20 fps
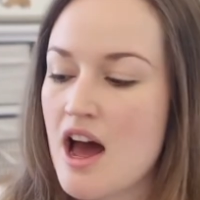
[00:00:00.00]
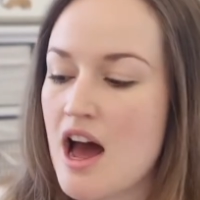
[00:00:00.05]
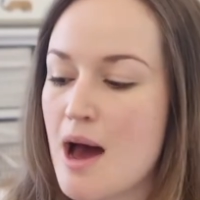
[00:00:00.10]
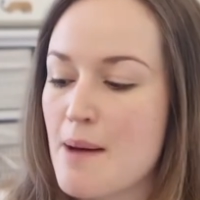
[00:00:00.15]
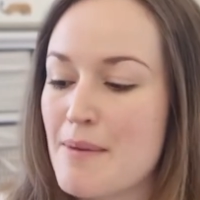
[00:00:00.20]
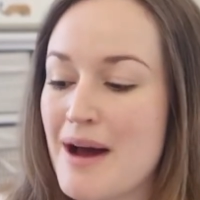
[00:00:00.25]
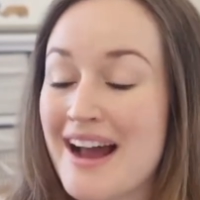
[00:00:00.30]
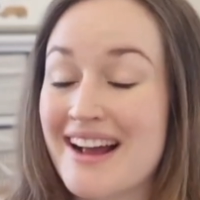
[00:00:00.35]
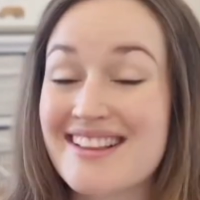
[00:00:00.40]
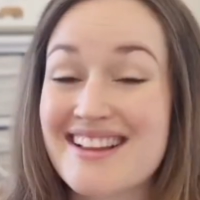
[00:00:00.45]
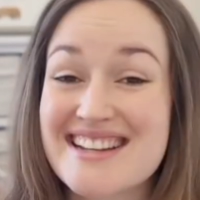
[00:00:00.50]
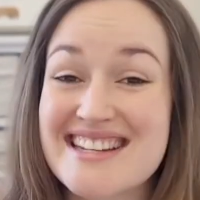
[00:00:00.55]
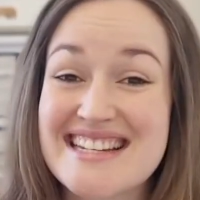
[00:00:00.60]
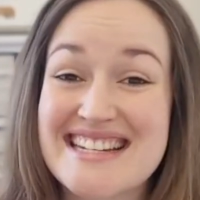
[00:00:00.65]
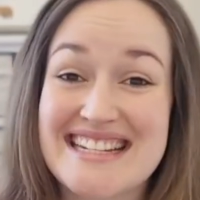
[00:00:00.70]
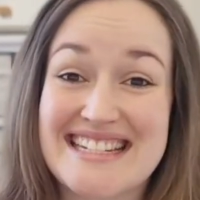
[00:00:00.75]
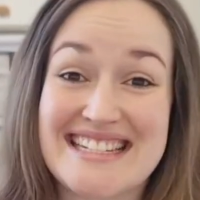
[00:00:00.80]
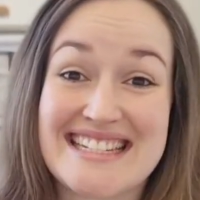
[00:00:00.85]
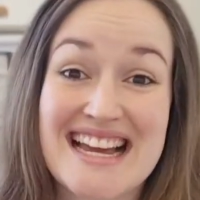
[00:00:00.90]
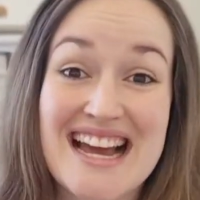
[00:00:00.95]
I
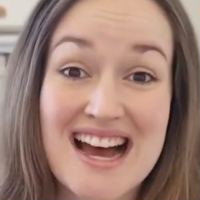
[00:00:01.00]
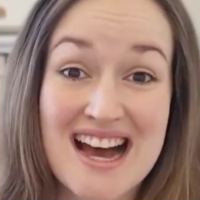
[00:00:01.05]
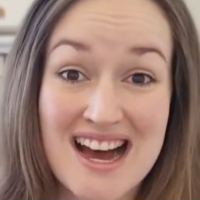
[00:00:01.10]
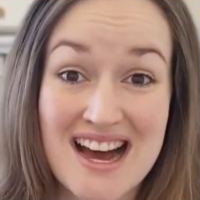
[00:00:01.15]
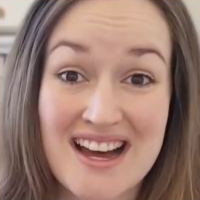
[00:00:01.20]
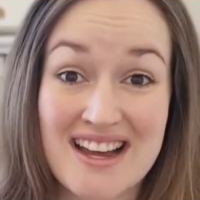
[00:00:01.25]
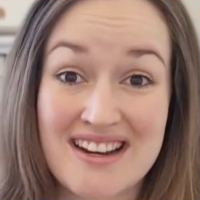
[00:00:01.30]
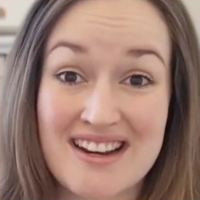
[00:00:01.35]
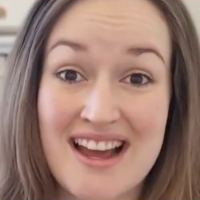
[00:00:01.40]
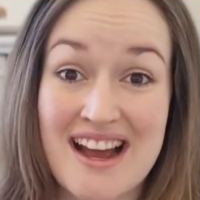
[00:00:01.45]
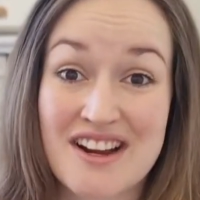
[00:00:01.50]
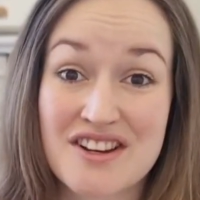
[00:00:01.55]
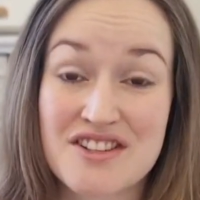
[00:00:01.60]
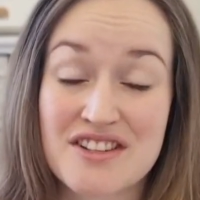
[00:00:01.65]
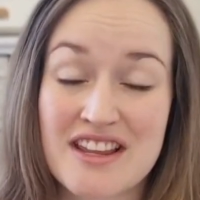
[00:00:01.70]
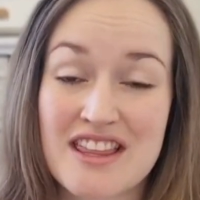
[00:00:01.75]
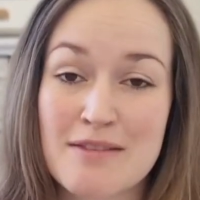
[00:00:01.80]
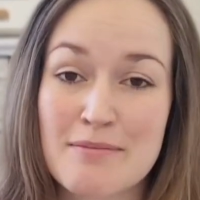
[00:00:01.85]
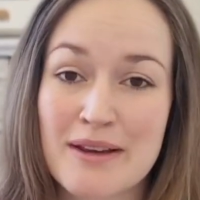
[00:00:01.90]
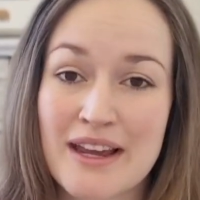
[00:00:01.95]
collected a ton
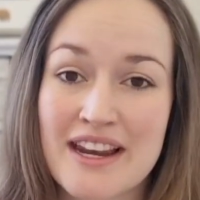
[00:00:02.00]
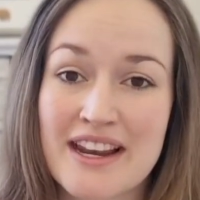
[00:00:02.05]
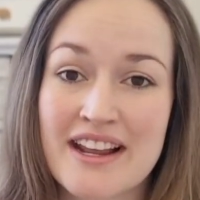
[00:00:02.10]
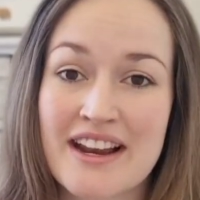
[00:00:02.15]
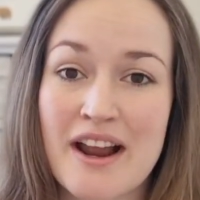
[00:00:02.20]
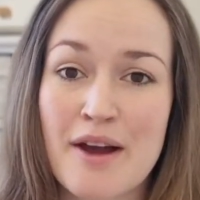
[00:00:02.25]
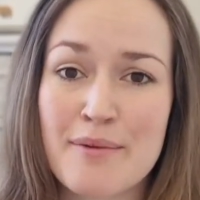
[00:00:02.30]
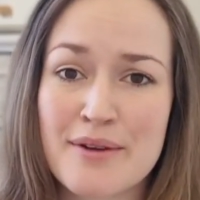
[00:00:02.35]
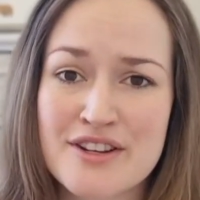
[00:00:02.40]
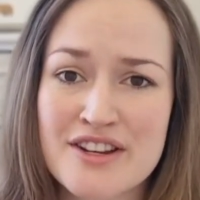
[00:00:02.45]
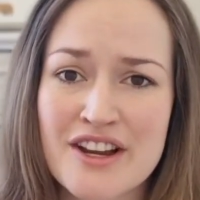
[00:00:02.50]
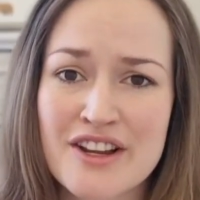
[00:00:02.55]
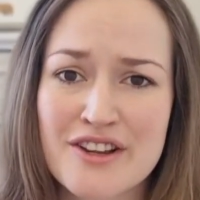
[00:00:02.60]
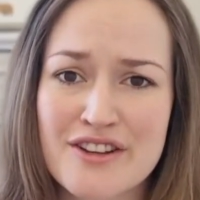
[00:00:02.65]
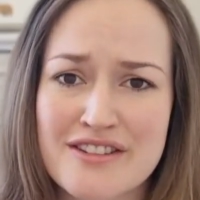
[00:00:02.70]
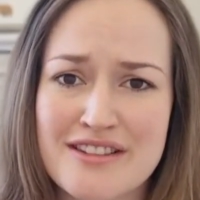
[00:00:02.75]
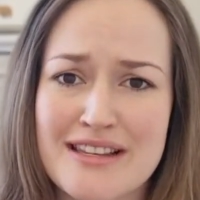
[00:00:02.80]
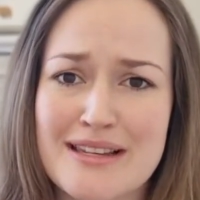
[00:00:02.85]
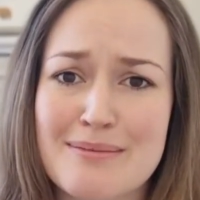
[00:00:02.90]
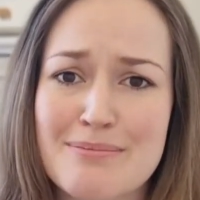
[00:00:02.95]
actually in the beginning, and I wish I
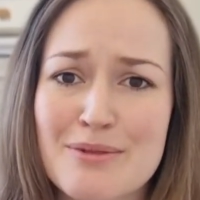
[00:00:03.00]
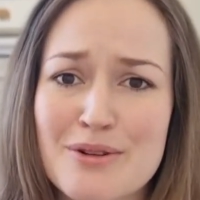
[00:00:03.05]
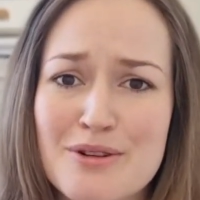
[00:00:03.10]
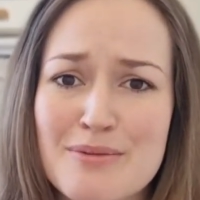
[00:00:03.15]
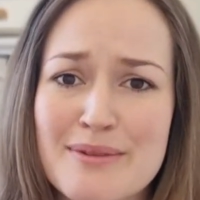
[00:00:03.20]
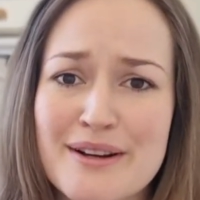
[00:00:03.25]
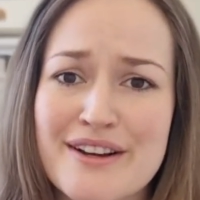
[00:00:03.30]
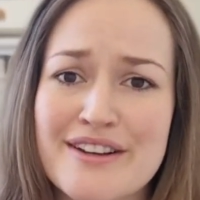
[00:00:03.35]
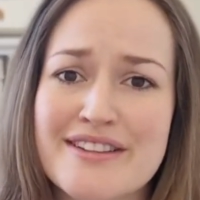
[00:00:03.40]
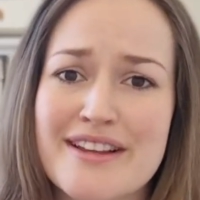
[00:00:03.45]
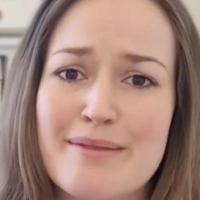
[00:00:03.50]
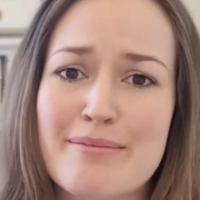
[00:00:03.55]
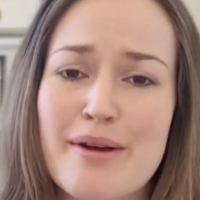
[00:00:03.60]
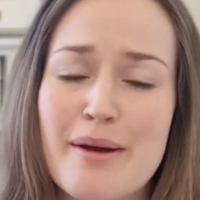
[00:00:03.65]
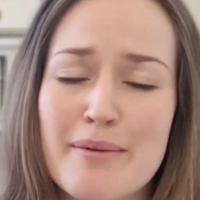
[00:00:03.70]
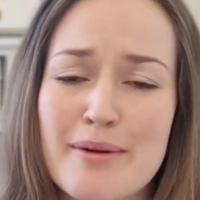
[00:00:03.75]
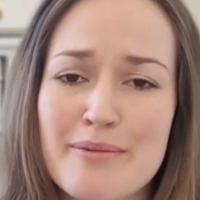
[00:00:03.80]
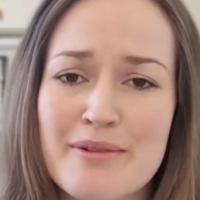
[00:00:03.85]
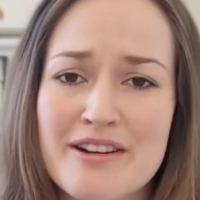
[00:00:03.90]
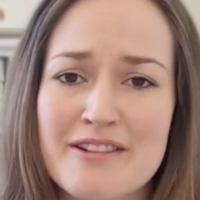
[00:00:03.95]
used this more because I
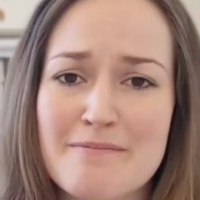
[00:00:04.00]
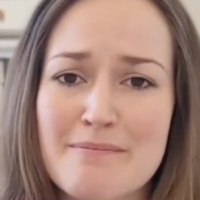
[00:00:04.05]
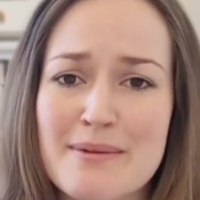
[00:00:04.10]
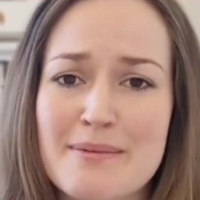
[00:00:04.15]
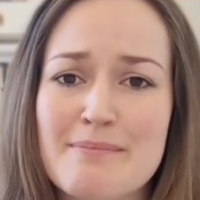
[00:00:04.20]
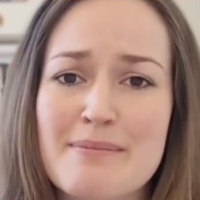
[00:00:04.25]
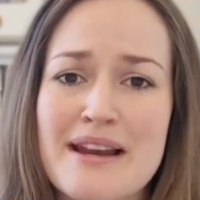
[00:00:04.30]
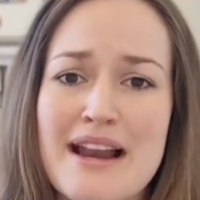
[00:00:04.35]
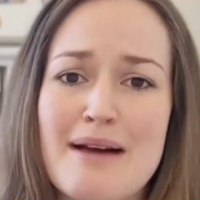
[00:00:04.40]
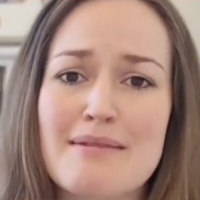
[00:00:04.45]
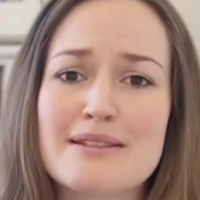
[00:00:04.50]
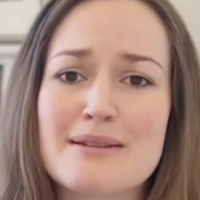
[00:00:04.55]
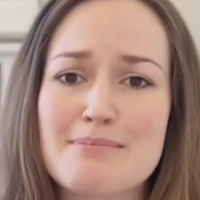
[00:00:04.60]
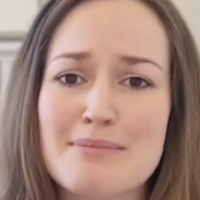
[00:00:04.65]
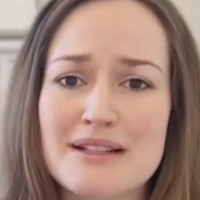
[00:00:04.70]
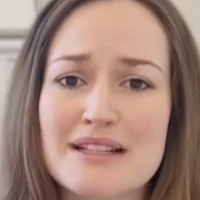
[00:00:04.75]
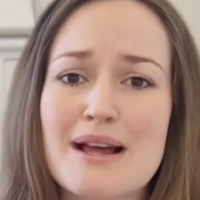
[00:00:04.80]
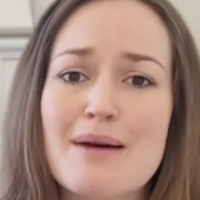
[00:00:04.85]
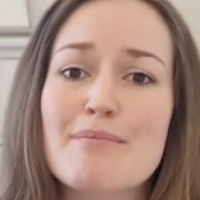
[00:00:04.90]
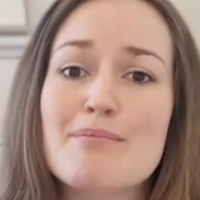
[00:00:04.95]
probably would have been able to
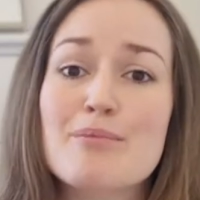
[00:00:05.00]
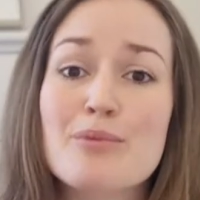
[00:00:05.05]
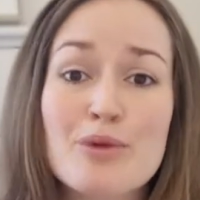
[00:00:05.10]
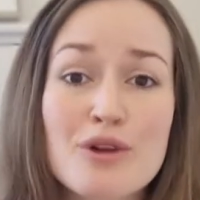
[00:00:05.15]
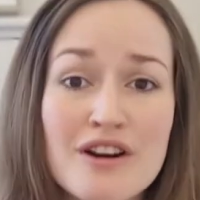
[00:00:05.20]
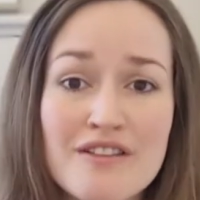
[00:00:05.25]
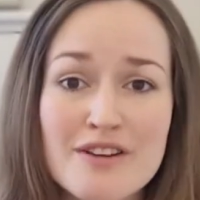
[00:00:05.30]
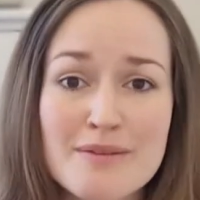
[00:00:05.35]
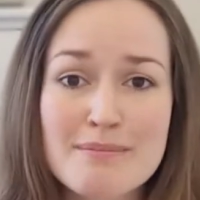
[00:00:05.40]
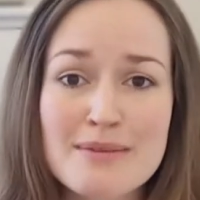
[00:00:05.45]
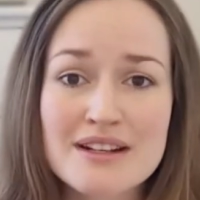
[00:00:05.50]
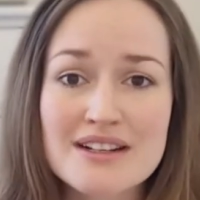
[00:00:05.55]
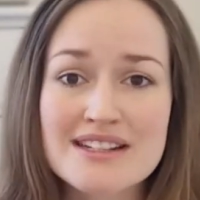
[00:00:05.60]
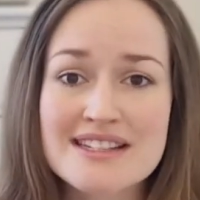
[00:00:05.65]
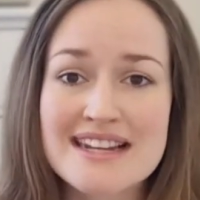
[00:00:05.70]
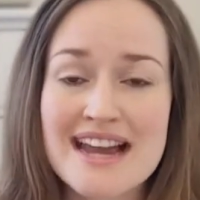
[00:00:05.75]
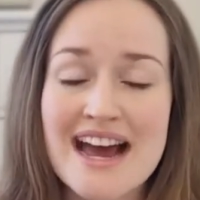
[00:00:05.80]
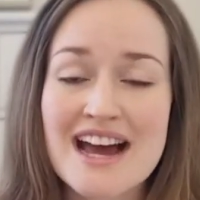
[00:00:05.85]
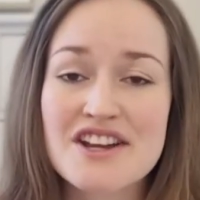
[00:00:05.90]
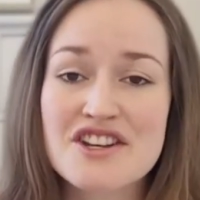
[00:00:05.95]
build up more of a
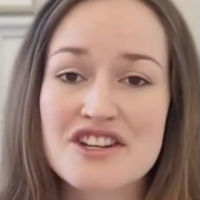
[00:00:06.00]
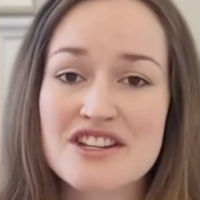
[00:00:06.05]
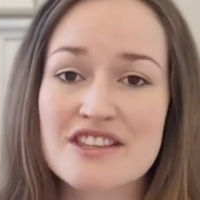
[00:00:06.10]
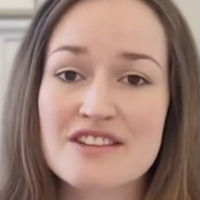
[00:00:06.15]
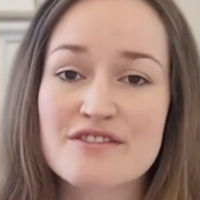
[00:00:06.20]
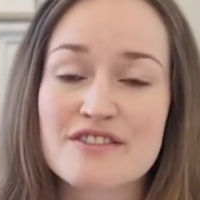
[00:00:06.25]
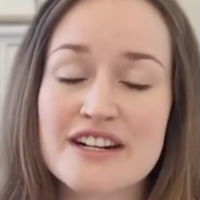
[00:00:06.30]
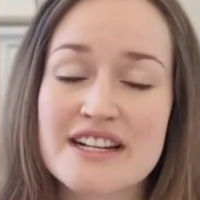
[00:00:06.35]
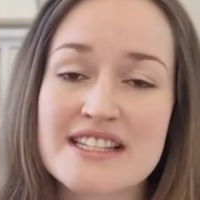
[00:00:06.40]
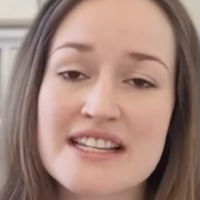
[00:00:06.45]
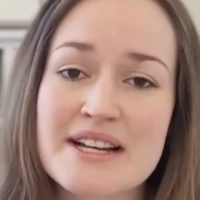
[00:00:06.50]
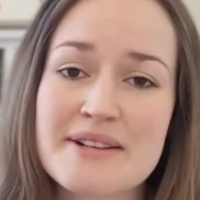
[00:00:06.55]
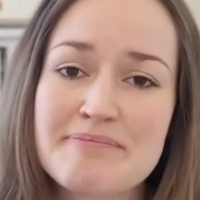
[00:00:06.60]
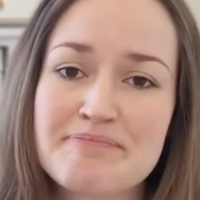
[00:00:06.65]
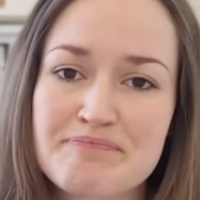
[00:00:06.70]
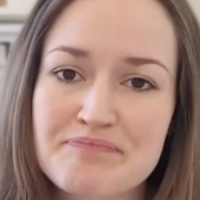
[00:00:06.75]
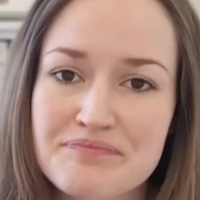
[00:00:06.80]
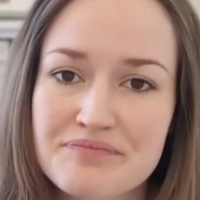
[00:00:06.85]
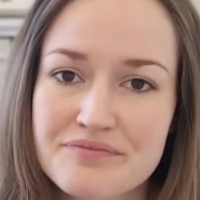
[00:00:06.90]
milk stash in the freezer.